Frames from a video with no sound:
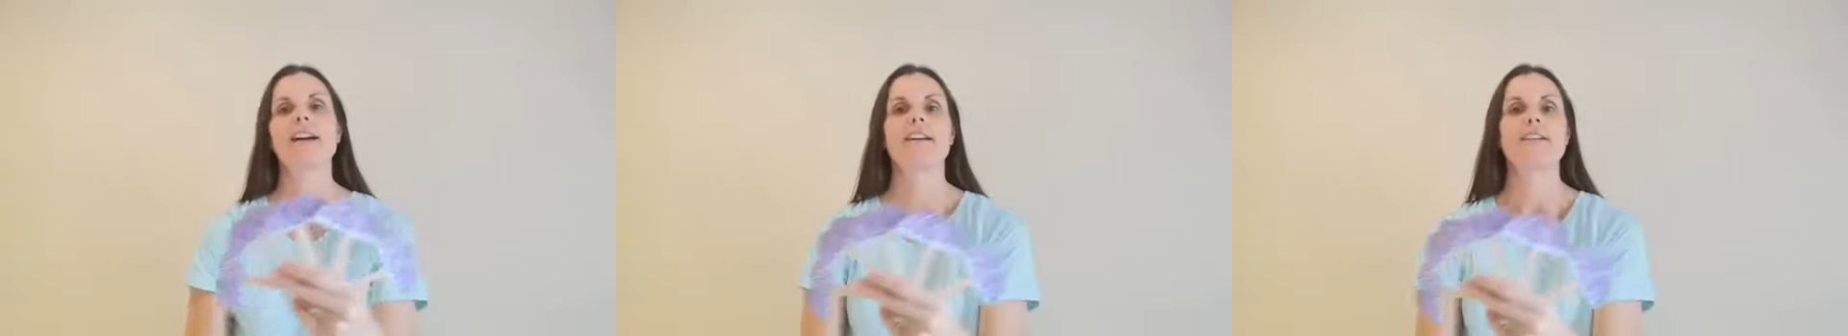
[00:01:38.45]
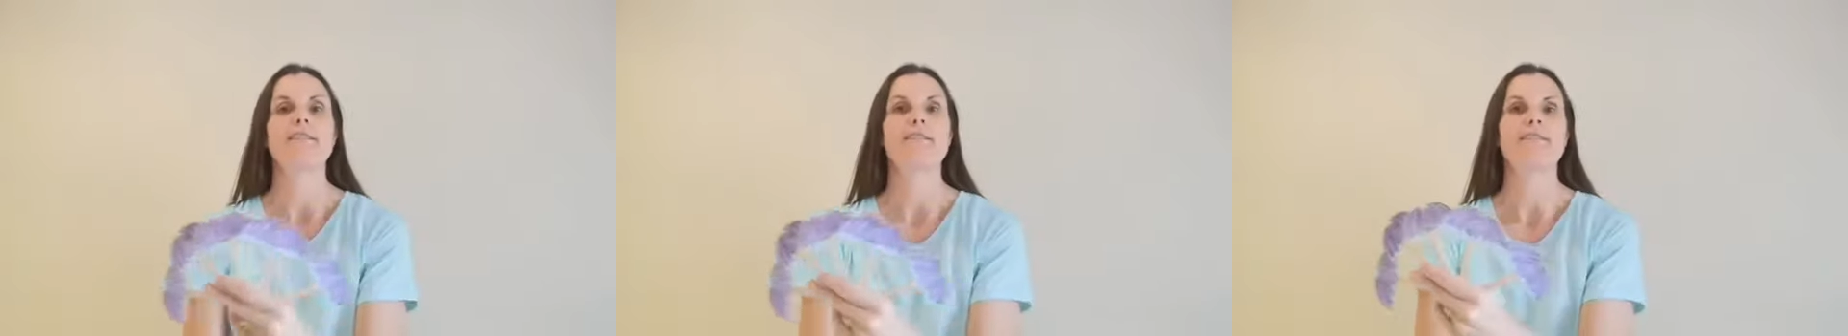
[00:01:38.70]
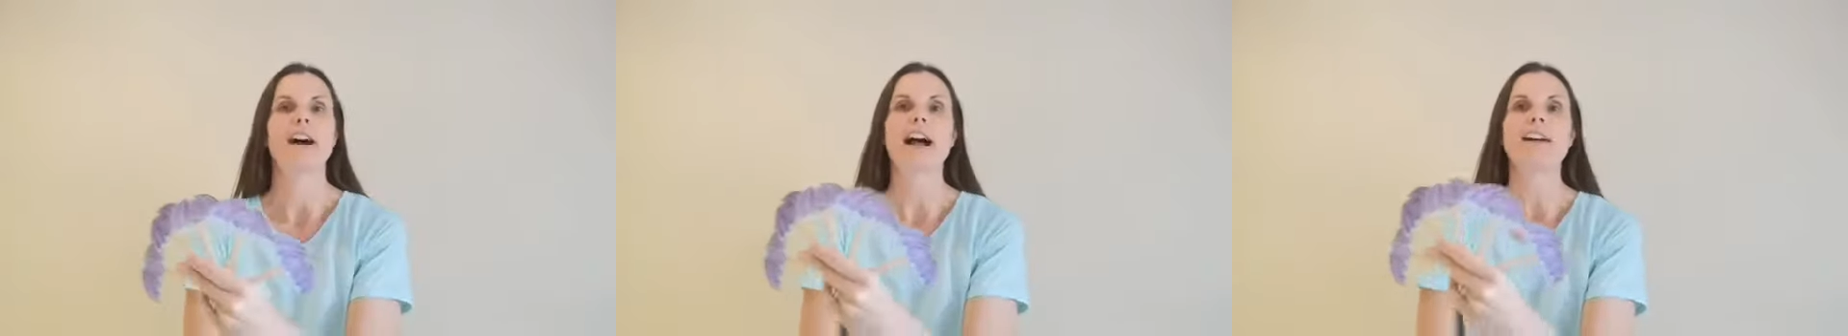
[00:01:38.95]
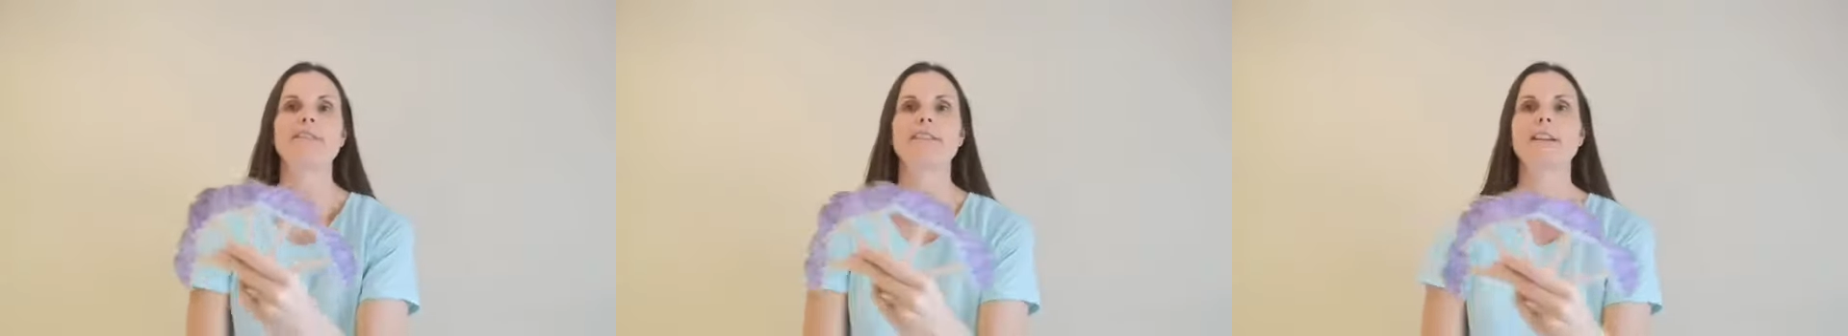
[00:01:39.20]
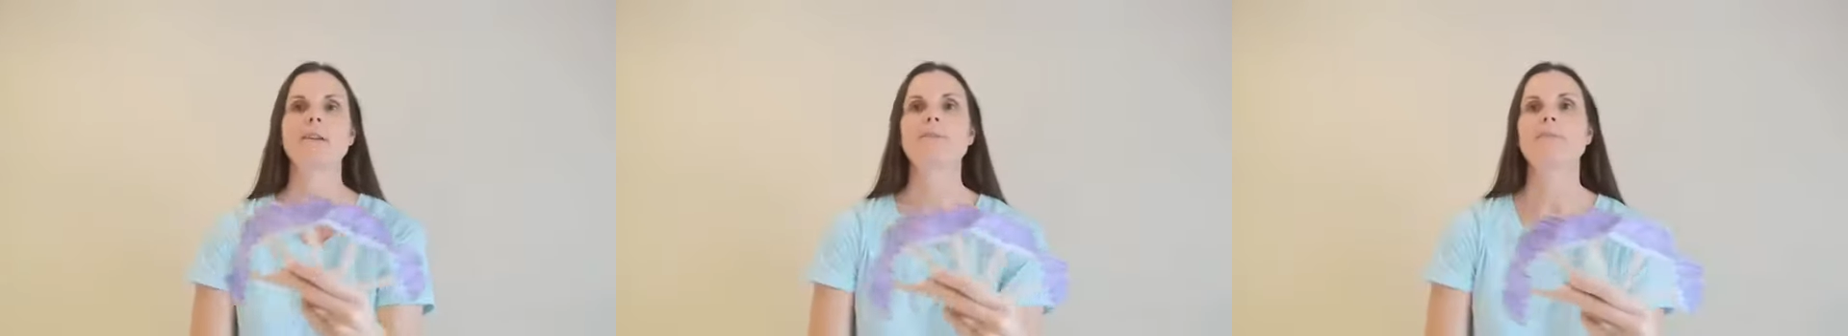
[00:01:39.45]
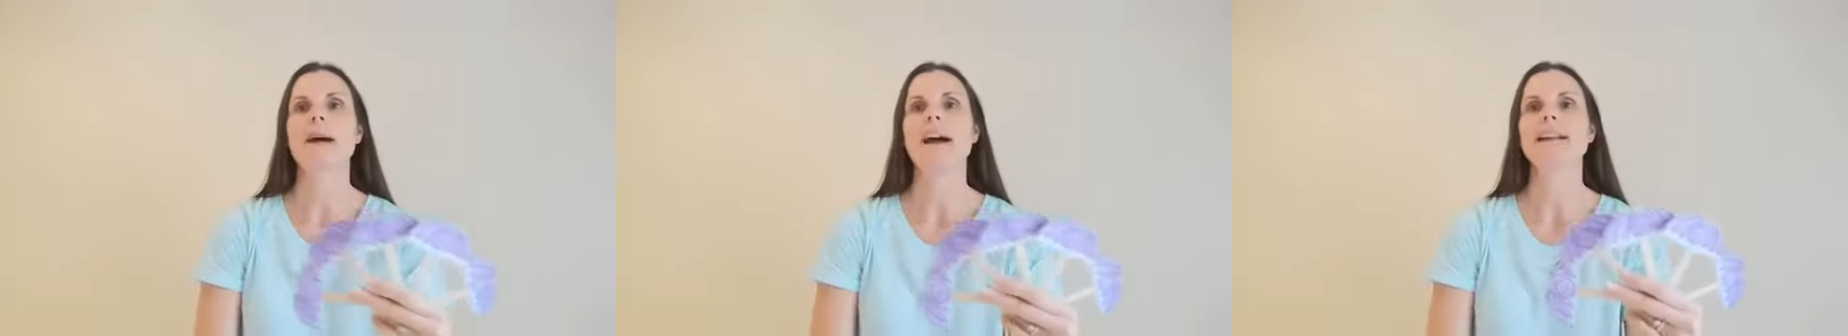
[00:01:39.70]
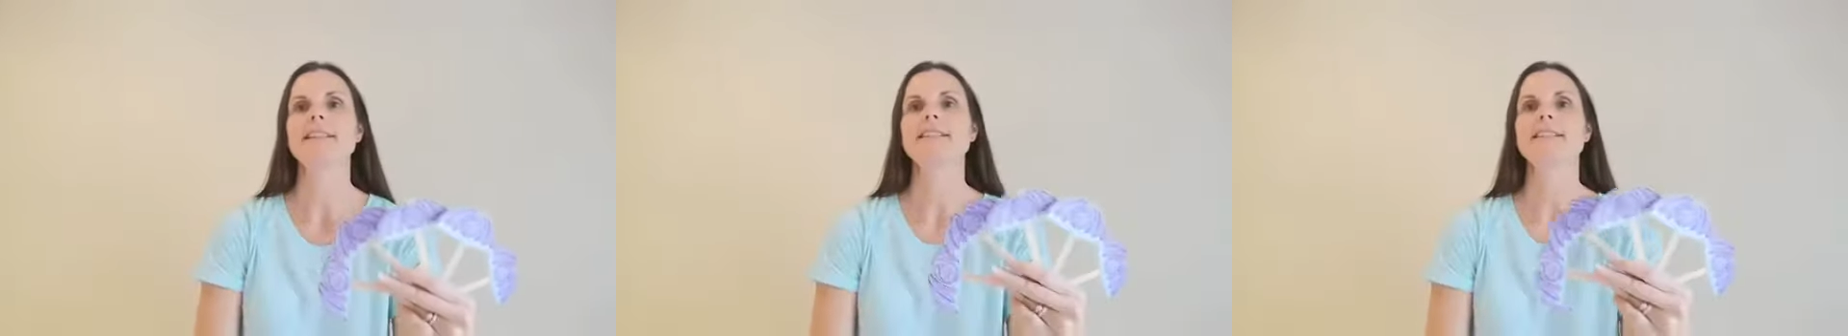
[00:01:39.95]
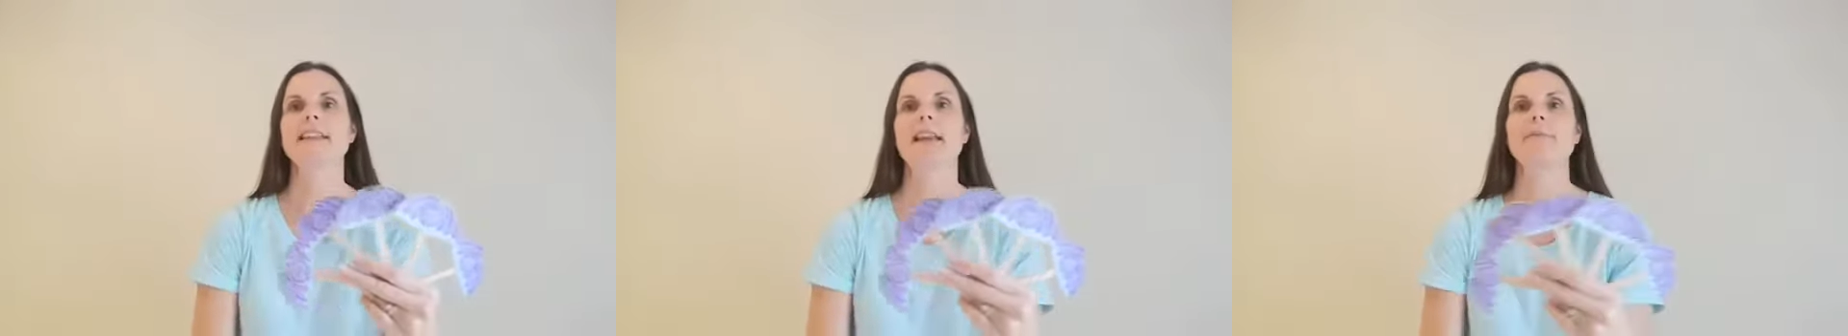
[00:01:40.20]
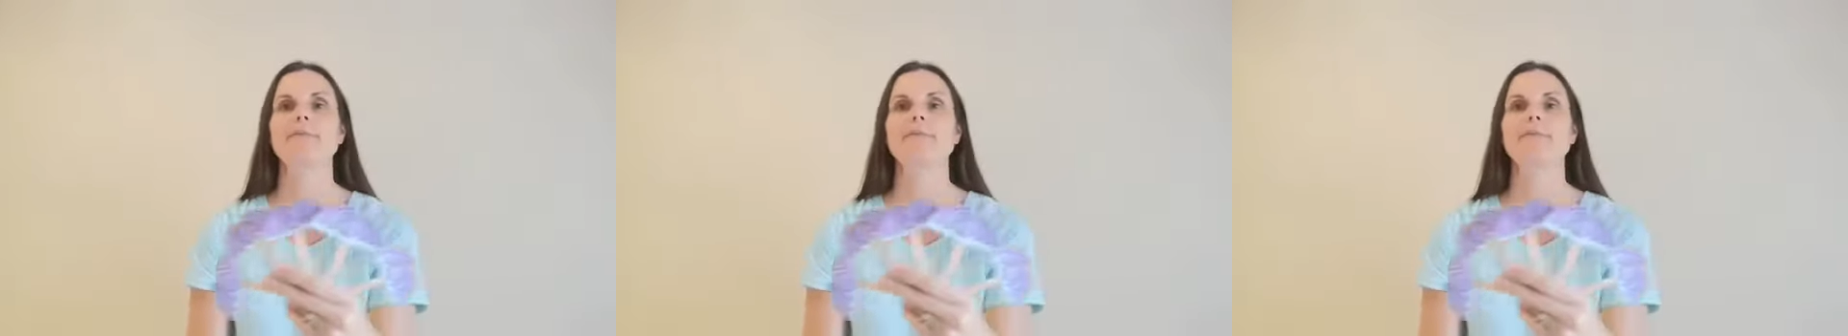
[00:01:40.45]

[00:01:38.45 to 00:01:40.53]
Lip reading: Five little bats came